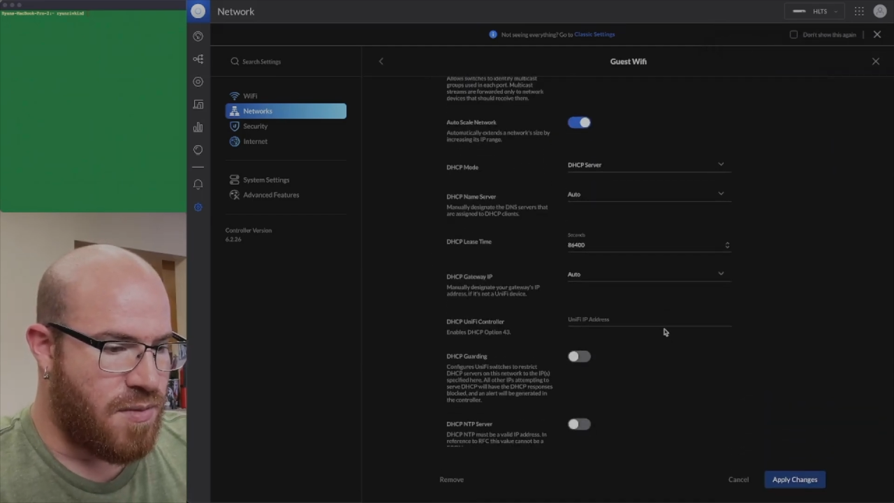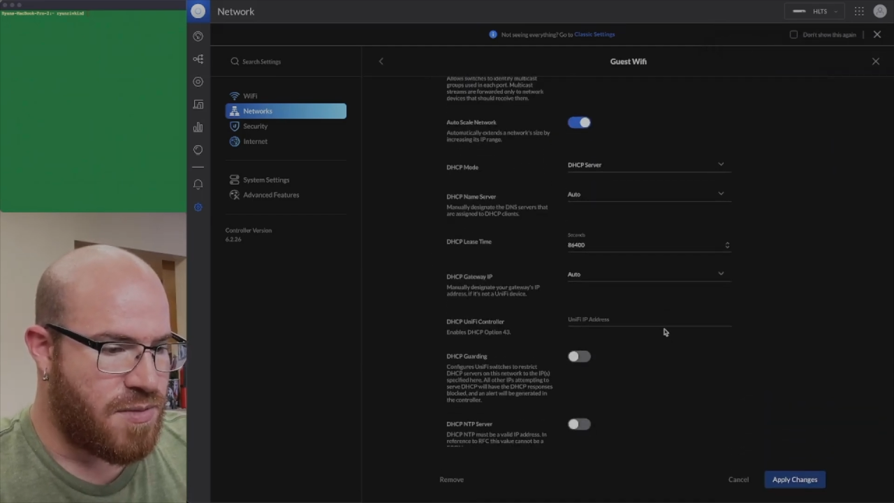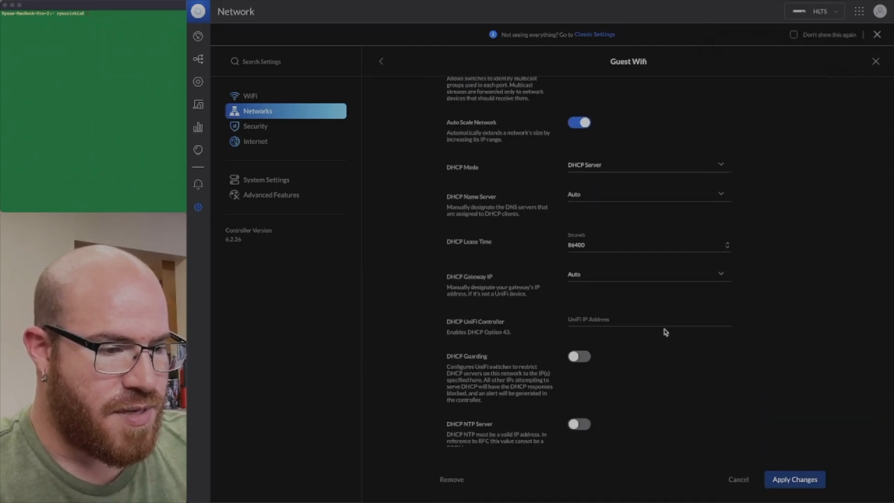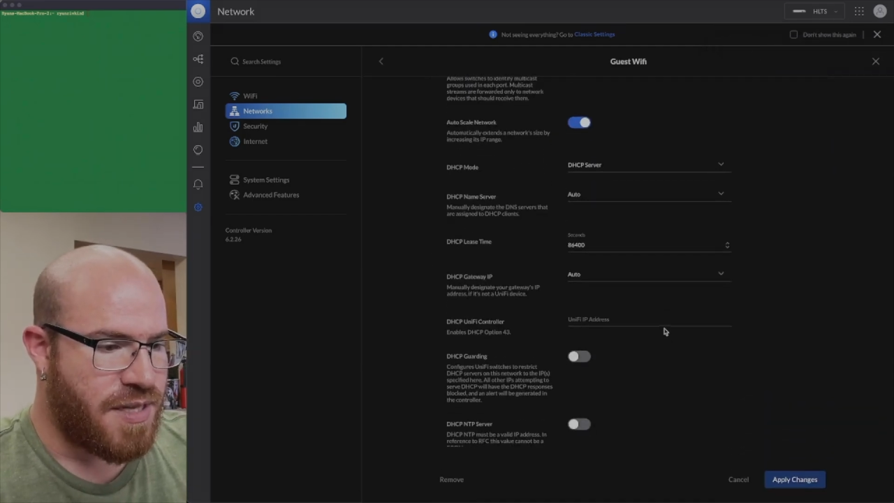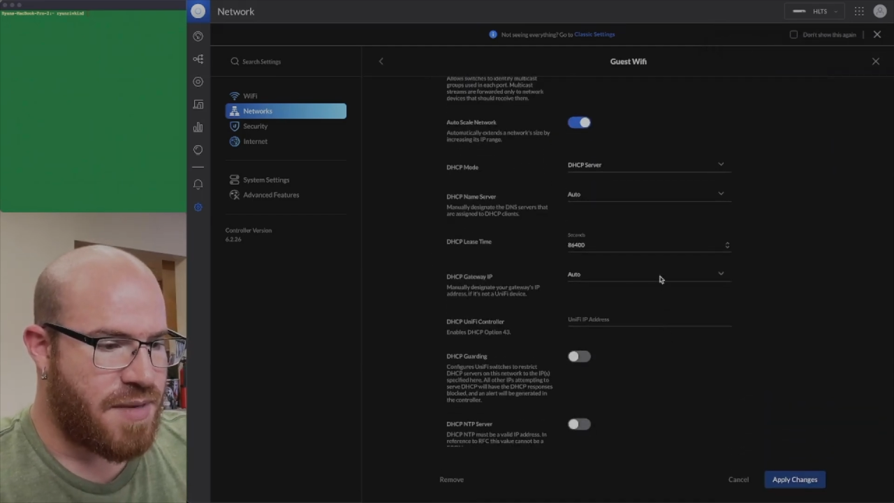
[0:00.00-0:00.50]

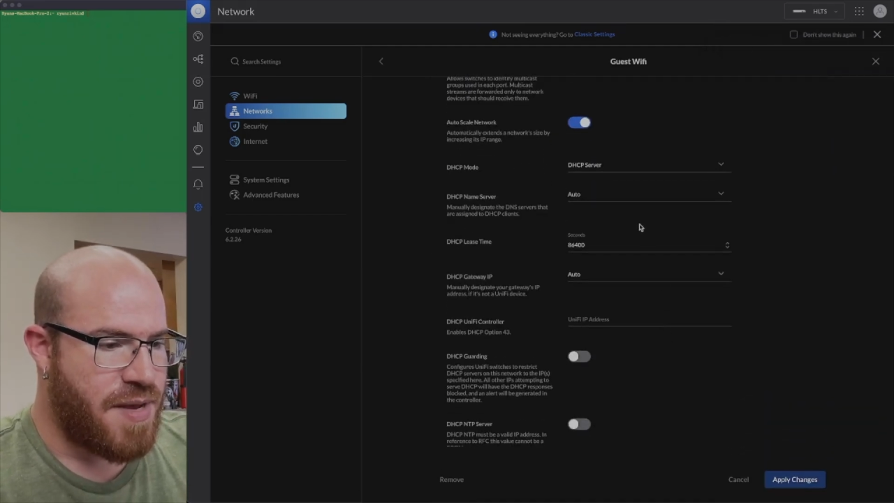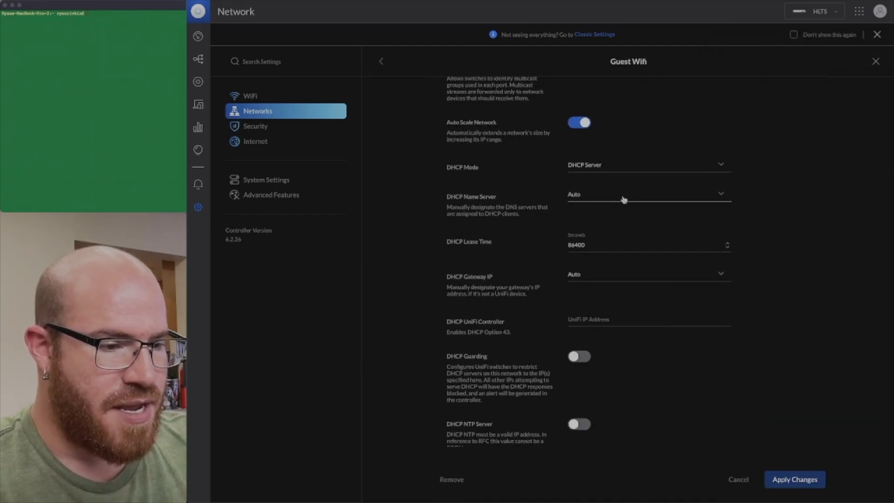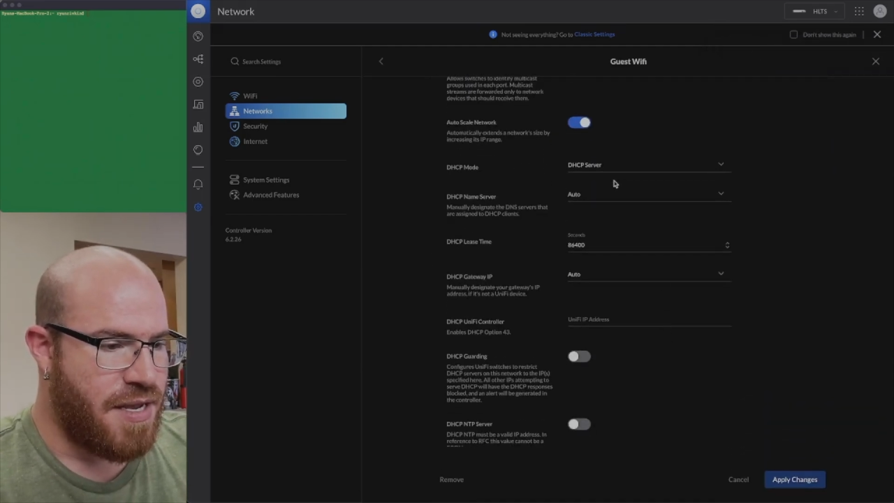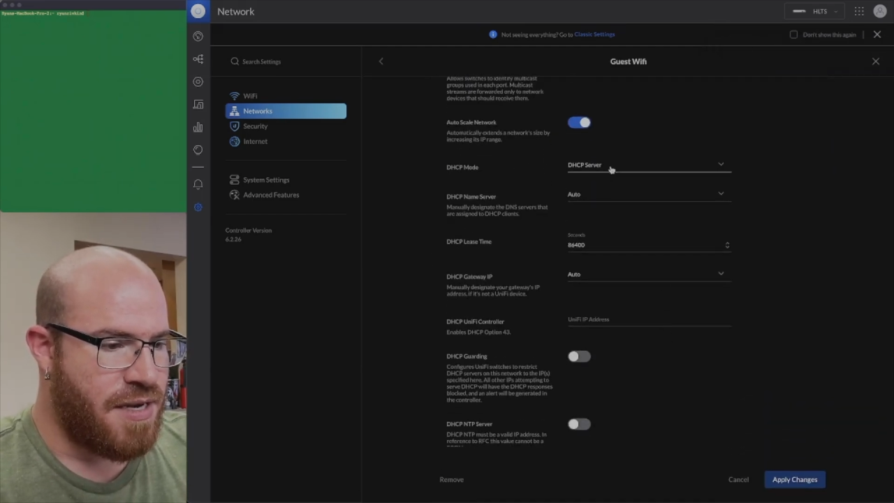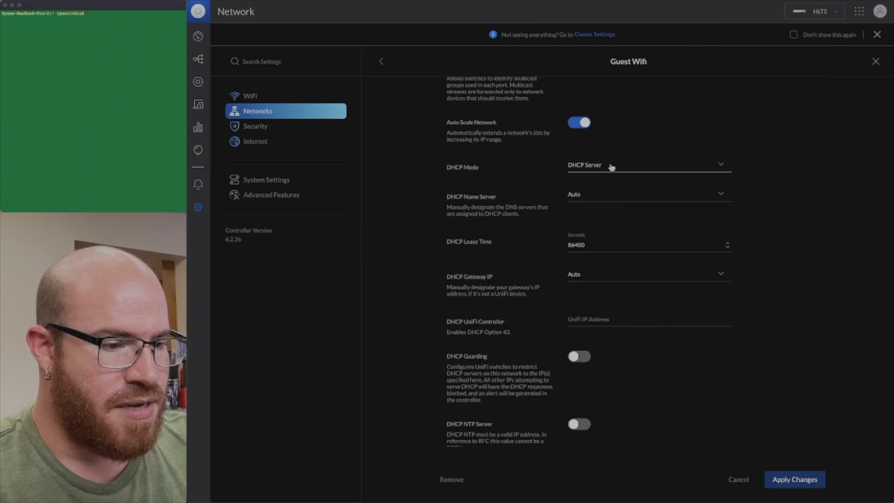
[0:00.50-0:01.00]
Once we click
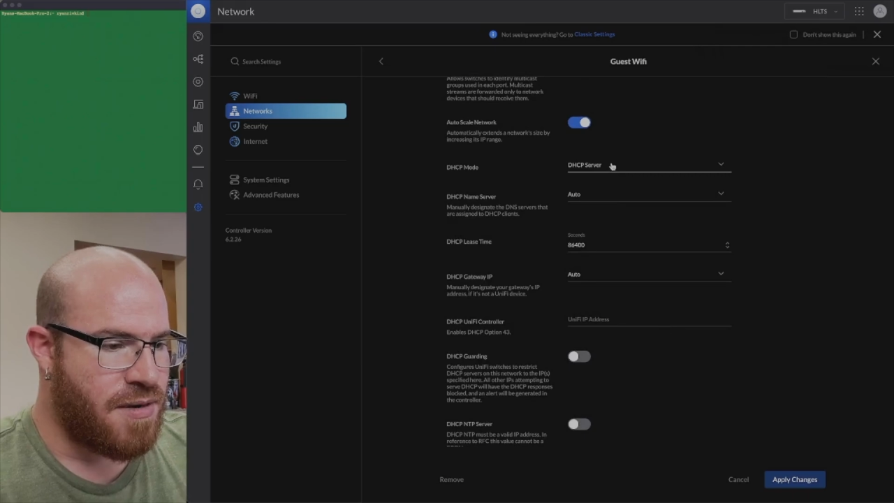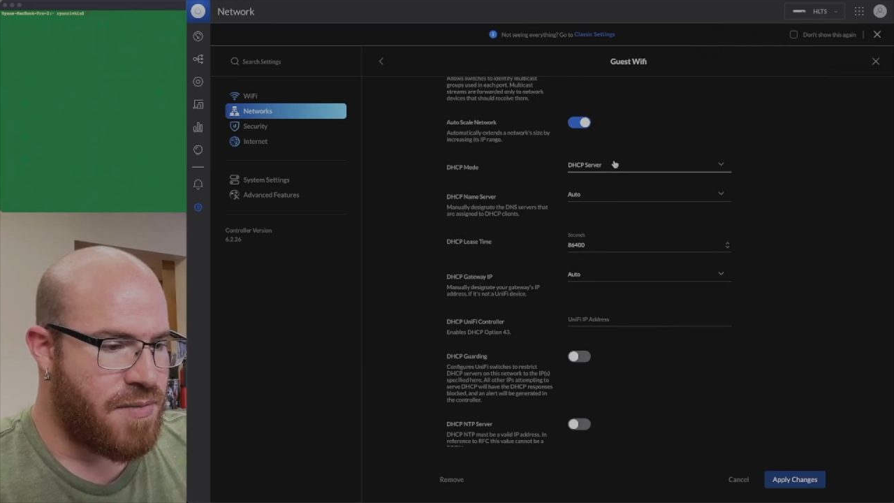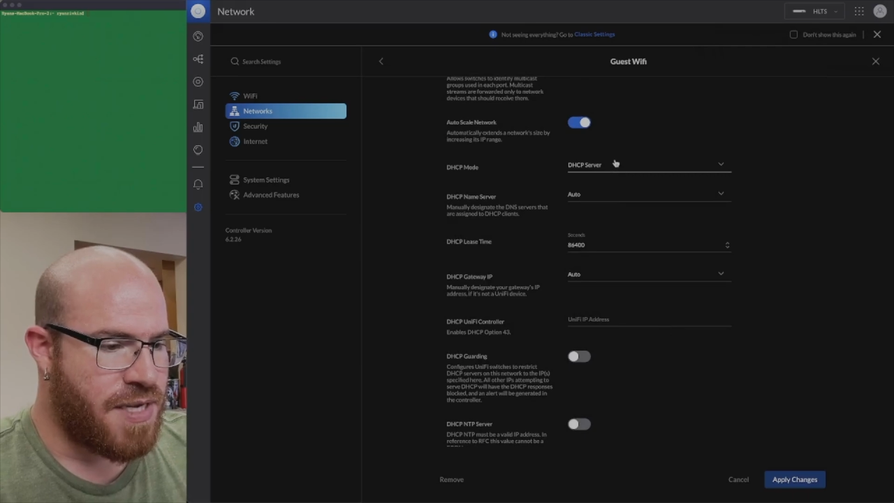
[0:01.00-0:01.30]
back in here,